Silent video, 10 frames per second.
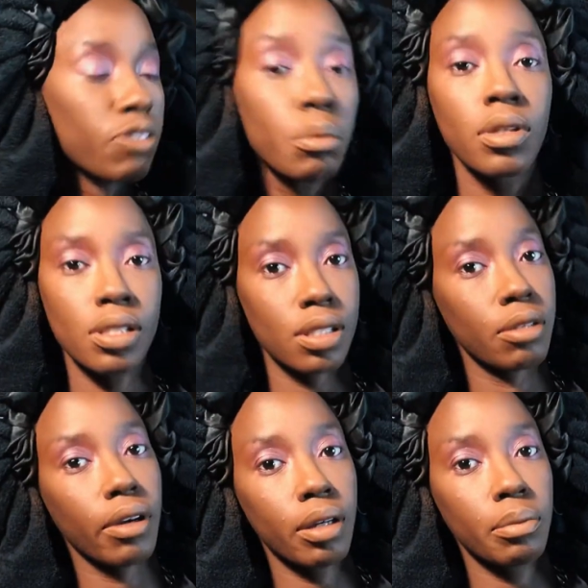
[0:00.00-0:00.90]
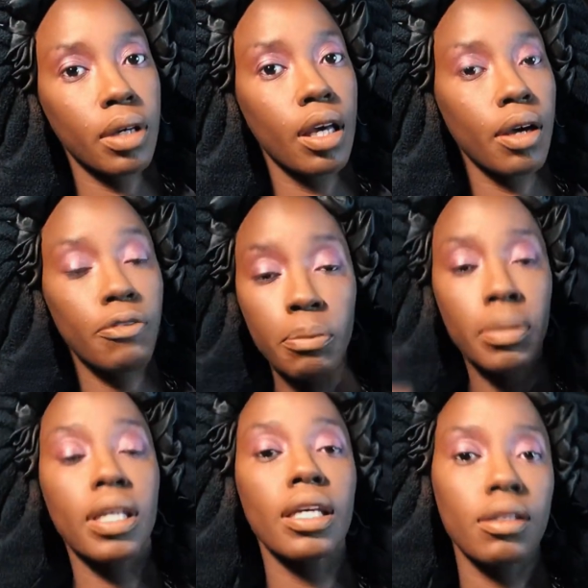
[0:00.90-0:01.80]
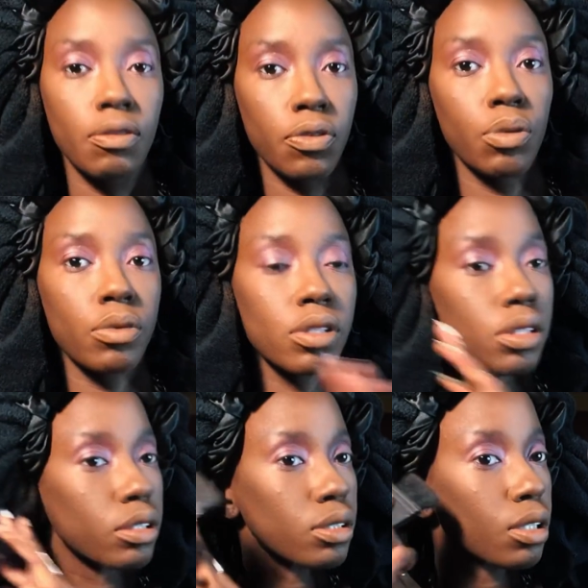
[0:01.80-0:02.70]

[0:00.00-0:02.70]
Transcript: from Instagram, from being an influencer.